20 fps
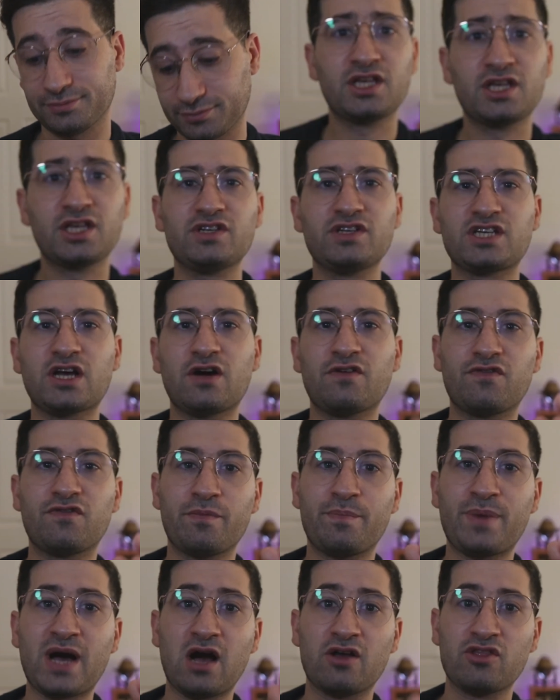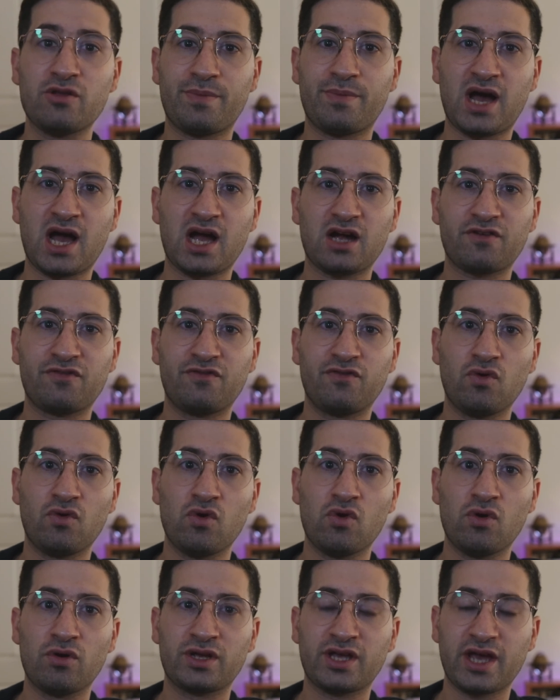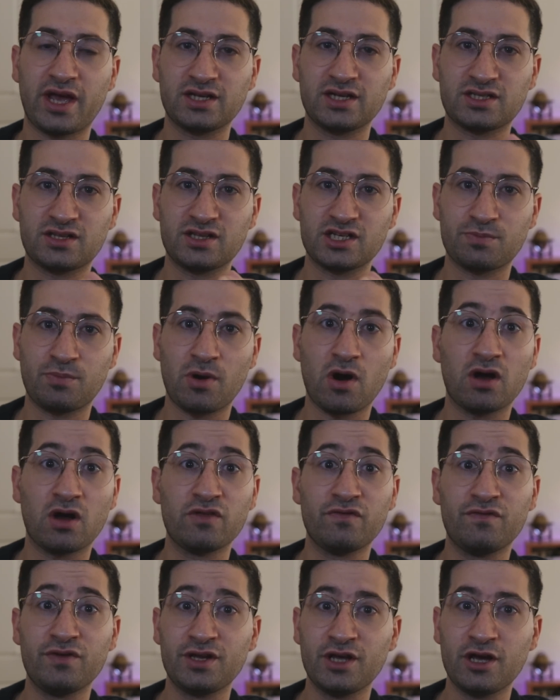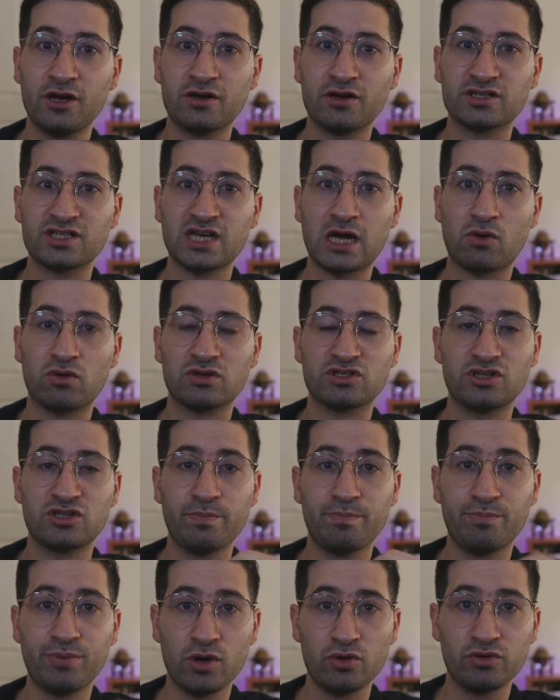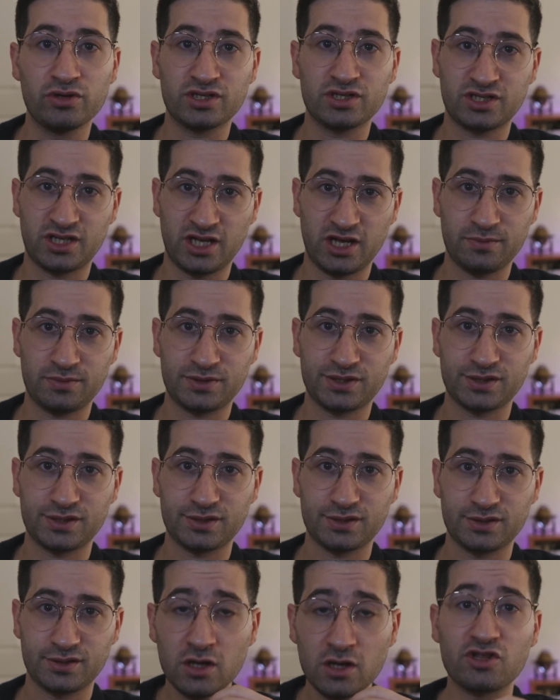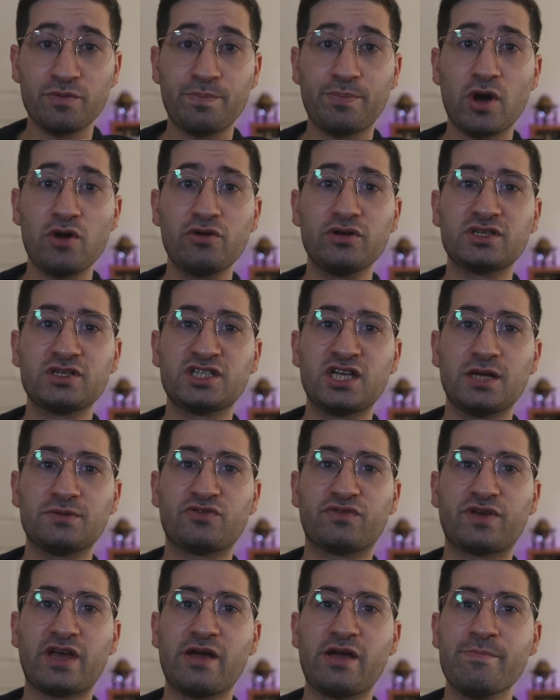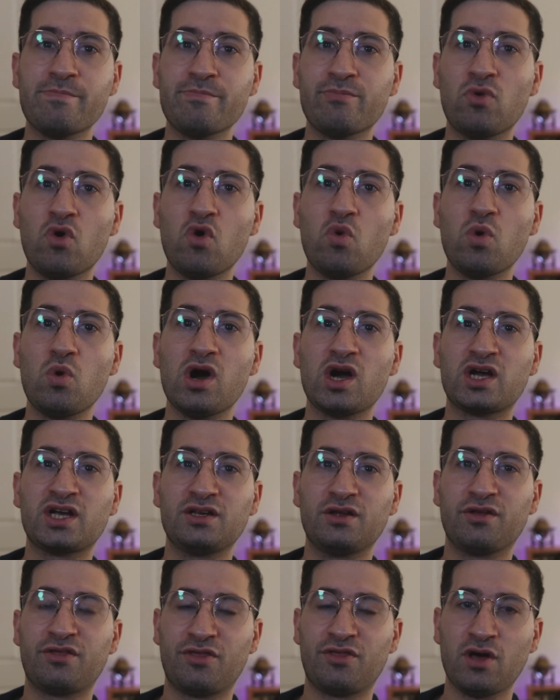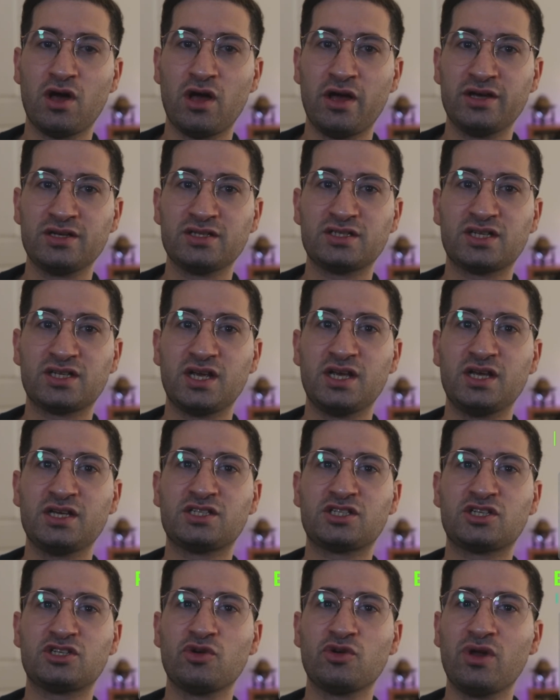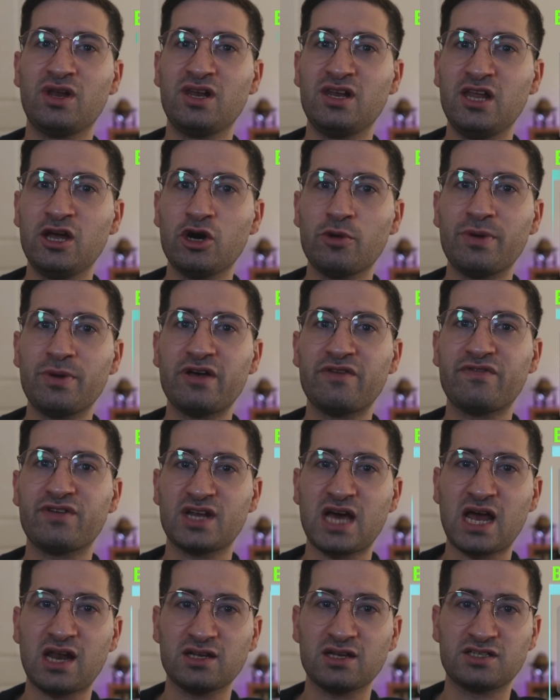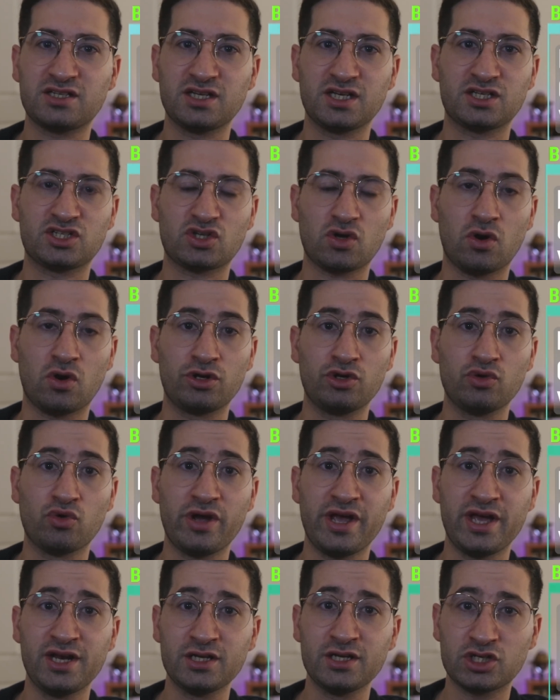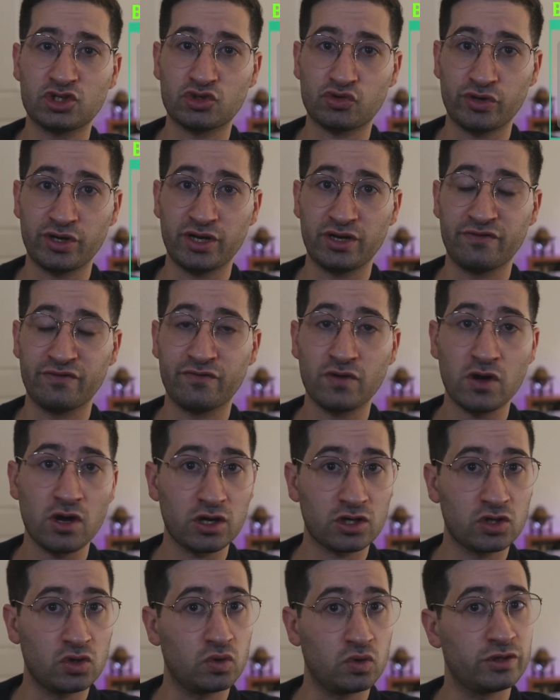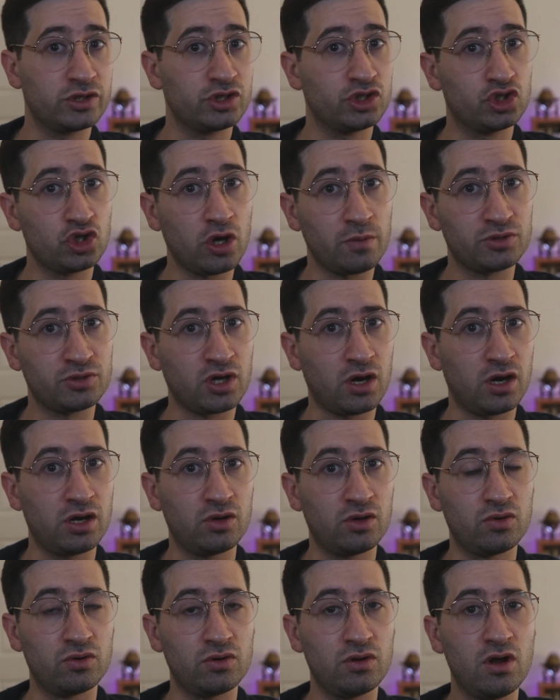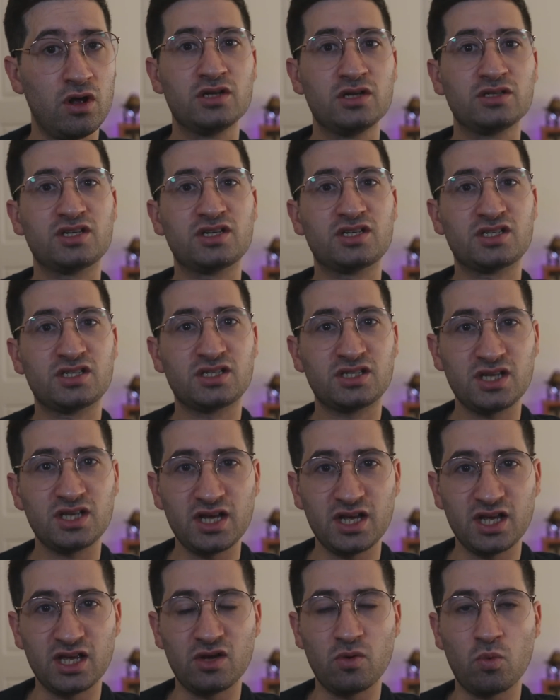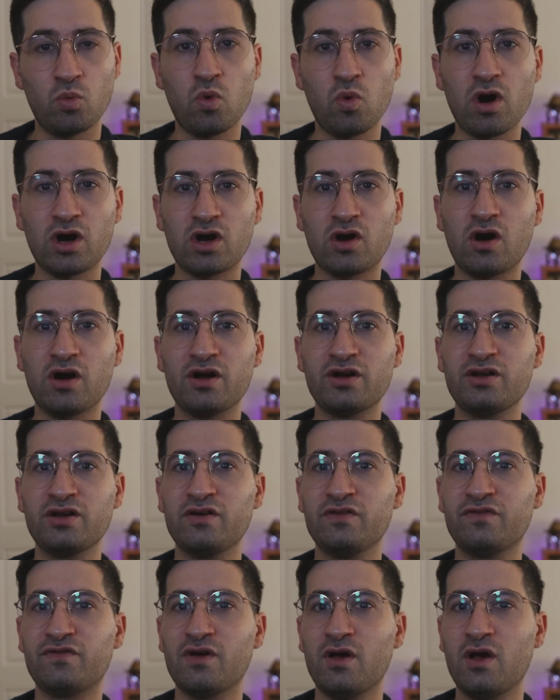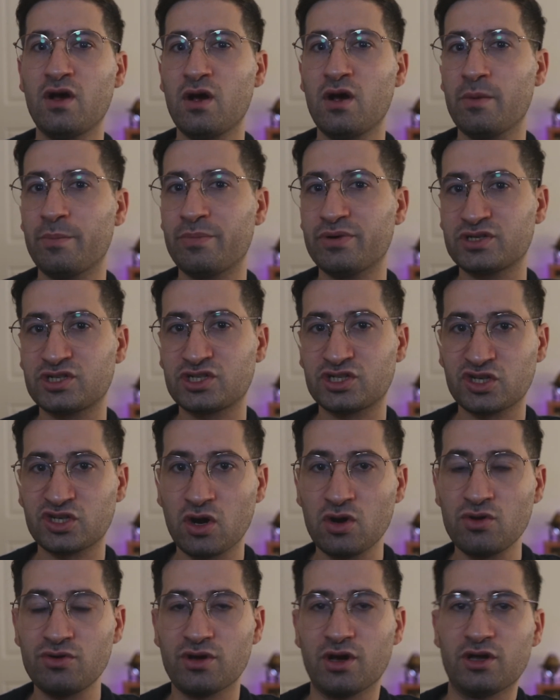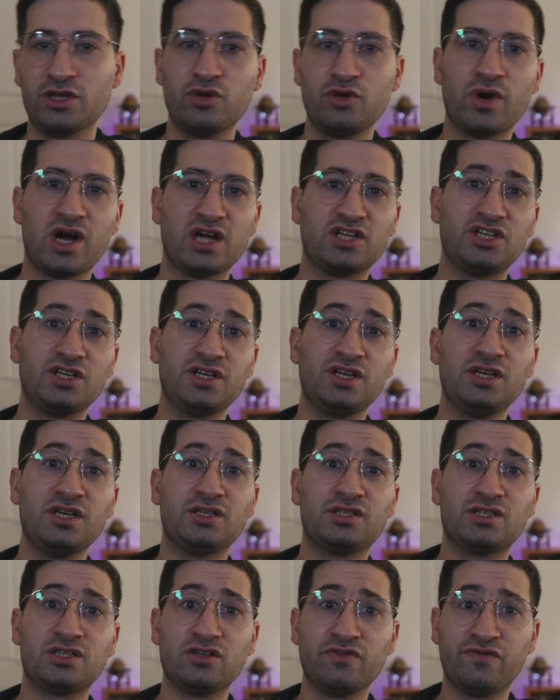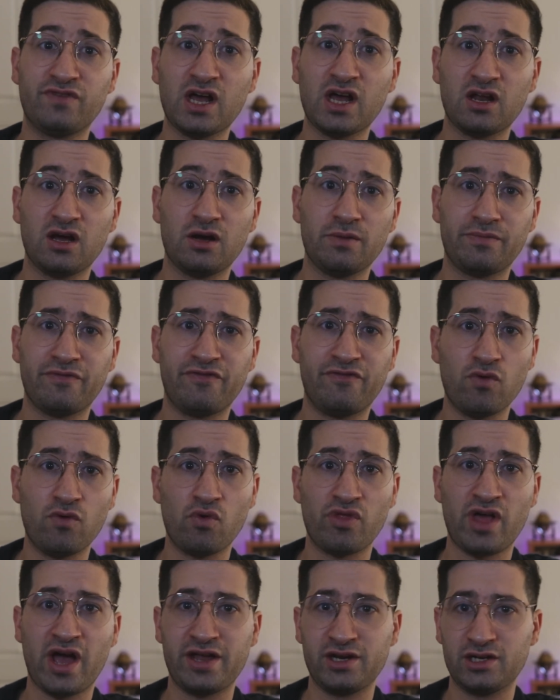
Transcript: Give yourself a pat on the back for getting to this part of the video, because now we're on to the bonus tips. So the bonus tips for getting more work in your 30s is to do a little bit of analysis on your industry, vertical and job title to see what kind of persona you actually need to develop for that